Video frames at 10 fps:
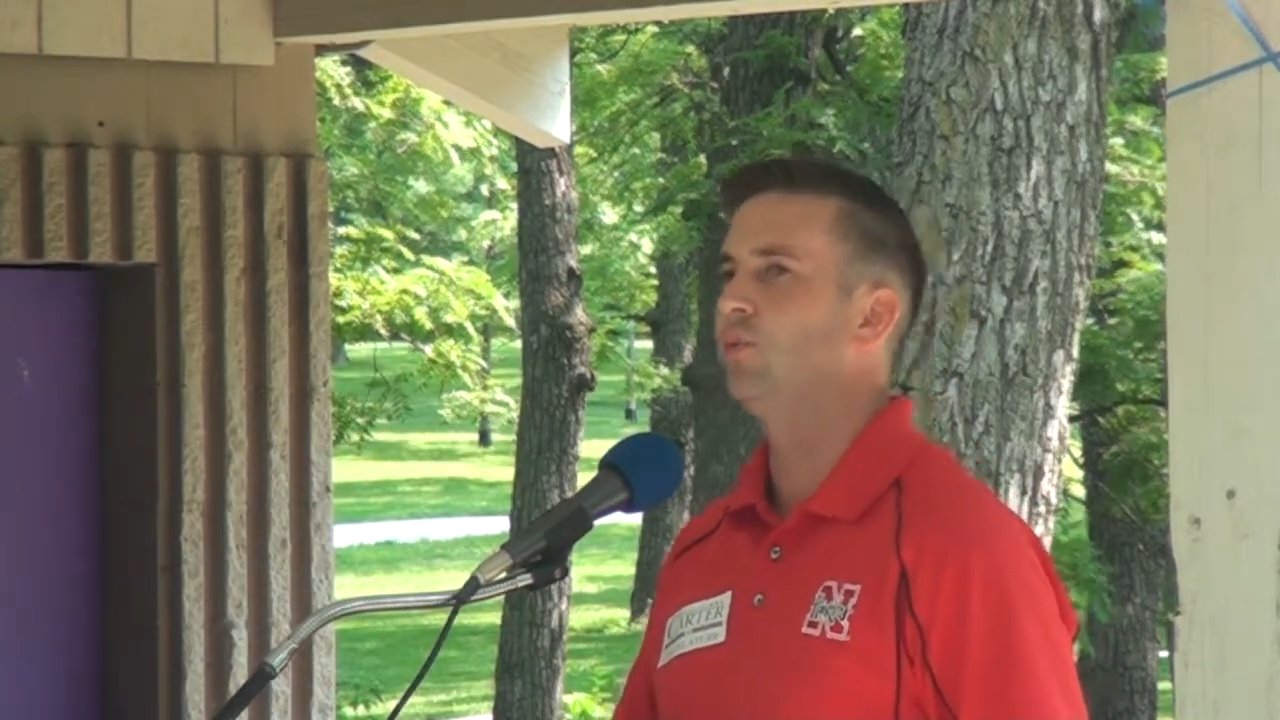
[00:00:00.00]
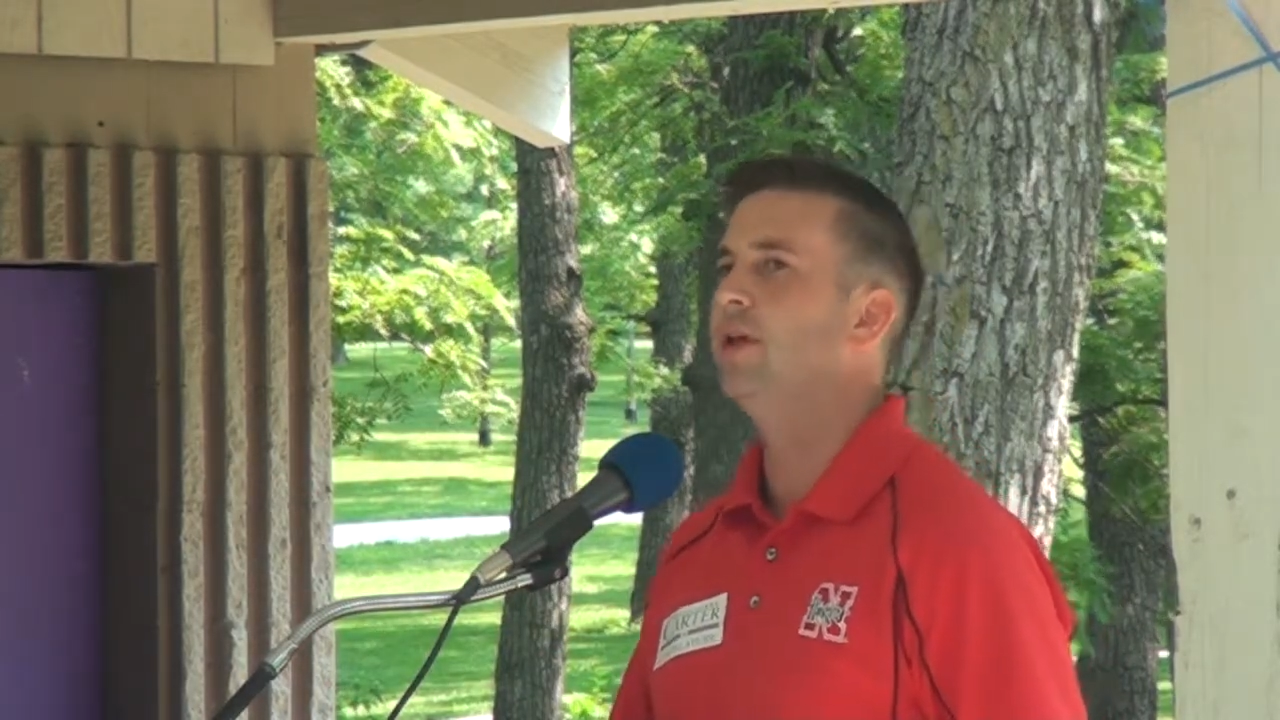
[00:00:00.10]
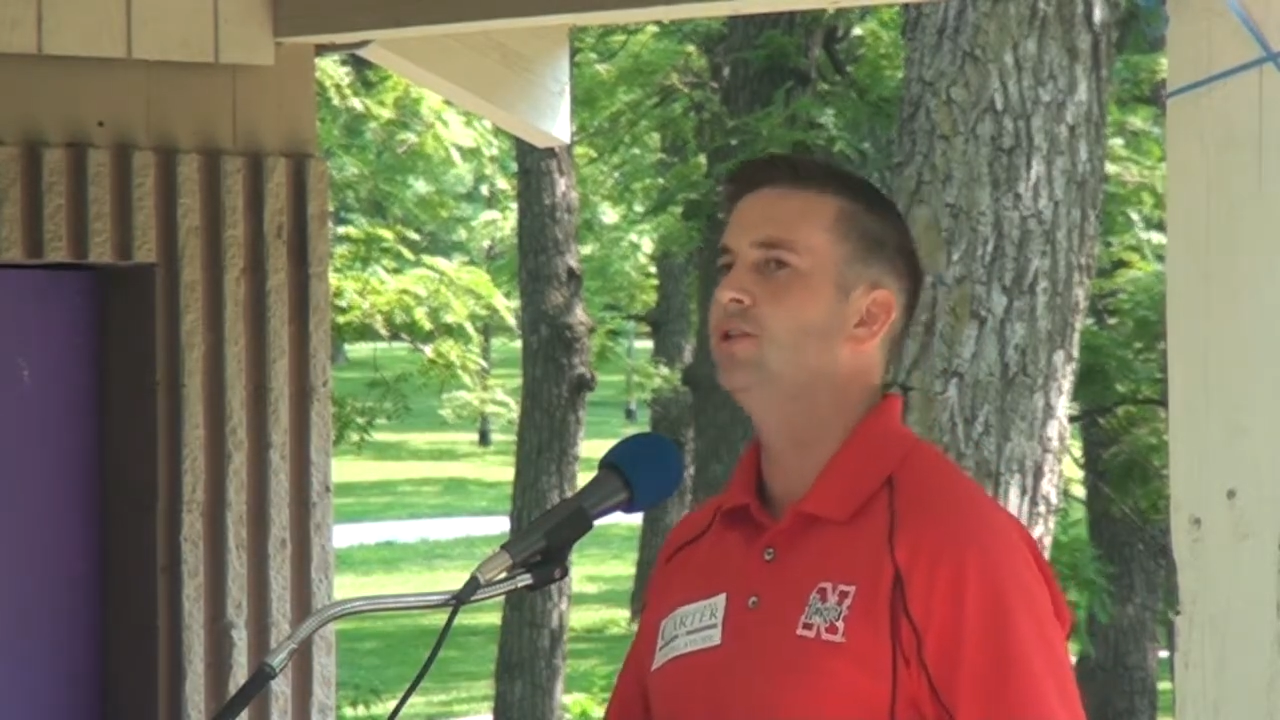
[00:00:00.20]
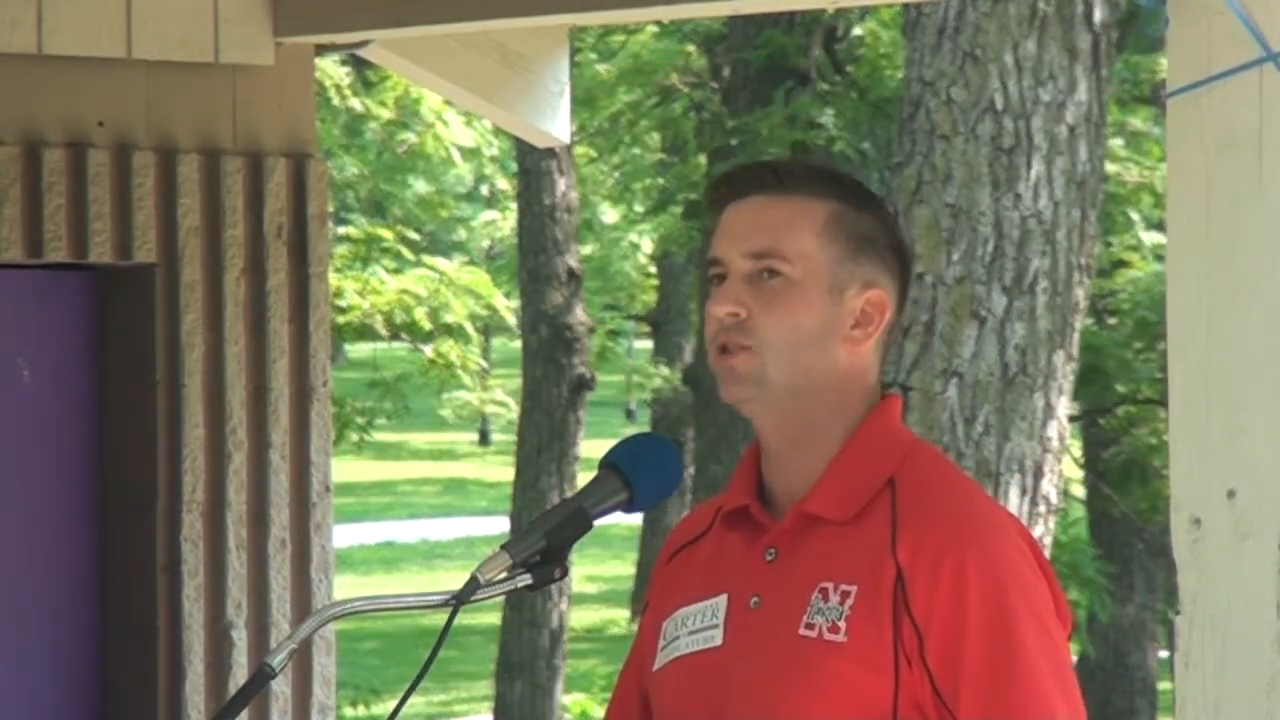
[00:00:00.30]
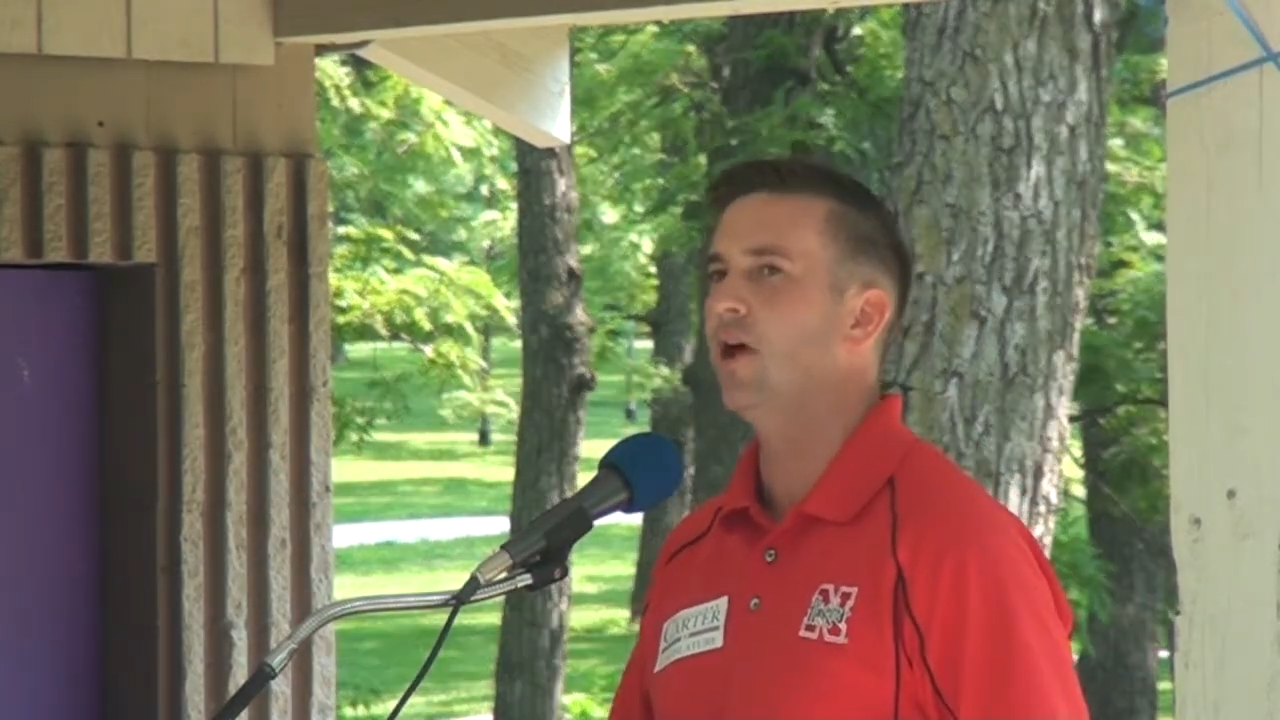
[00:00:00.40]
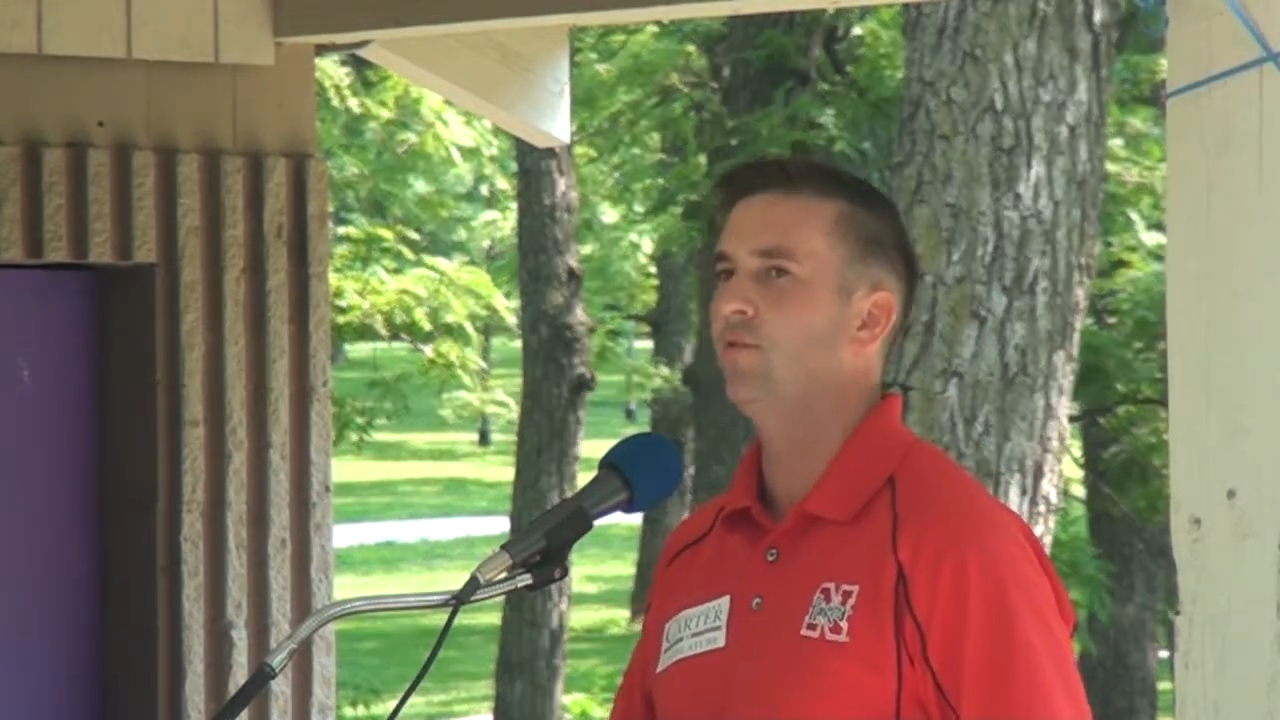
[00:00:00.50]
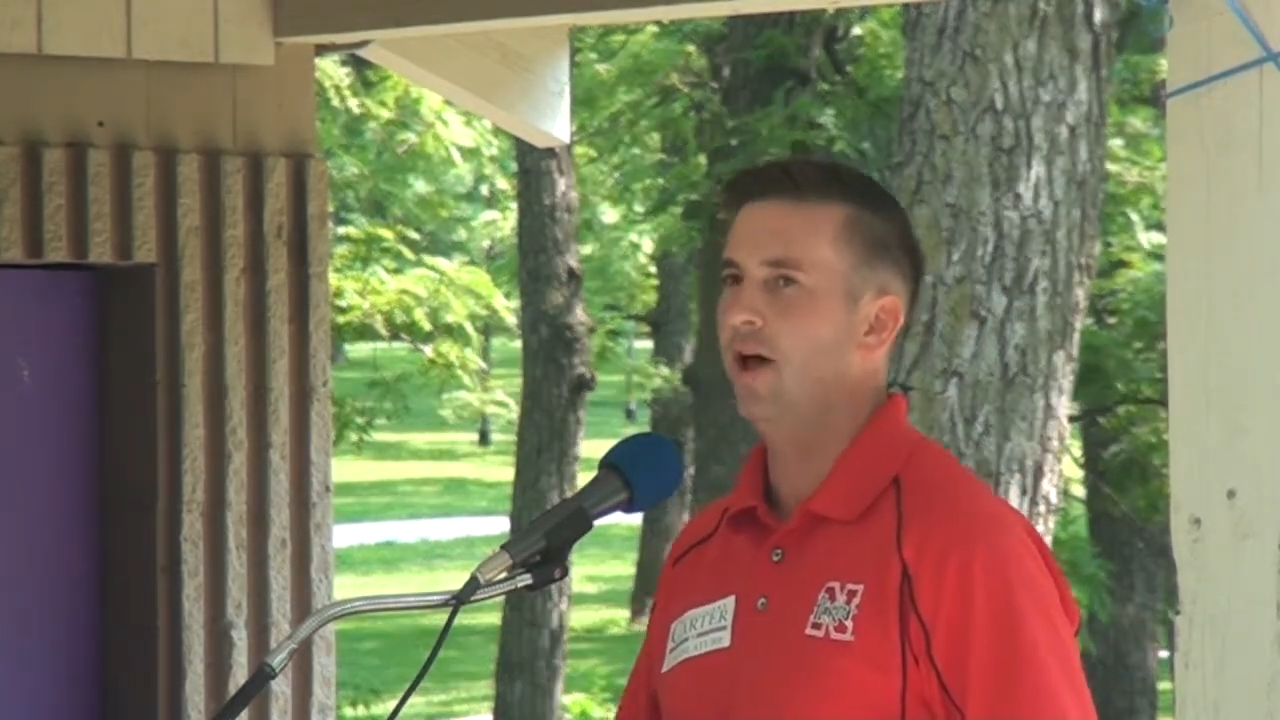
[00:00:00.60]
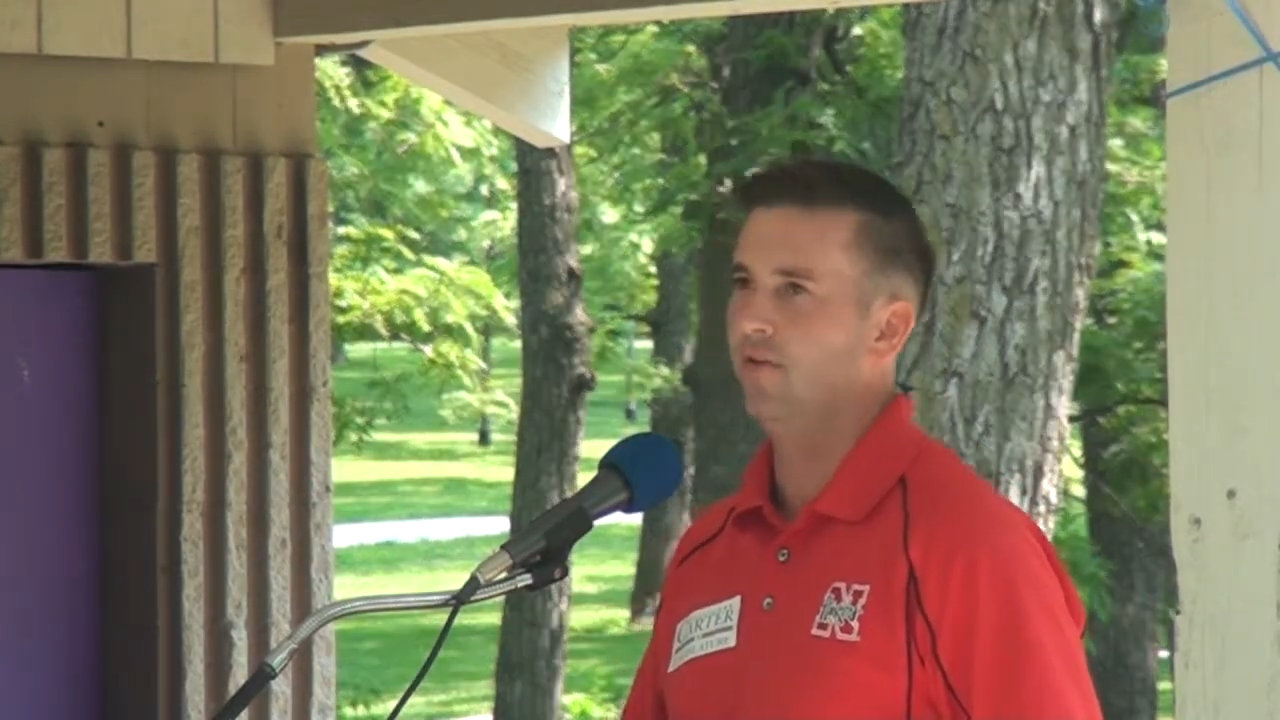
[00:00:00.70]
to be self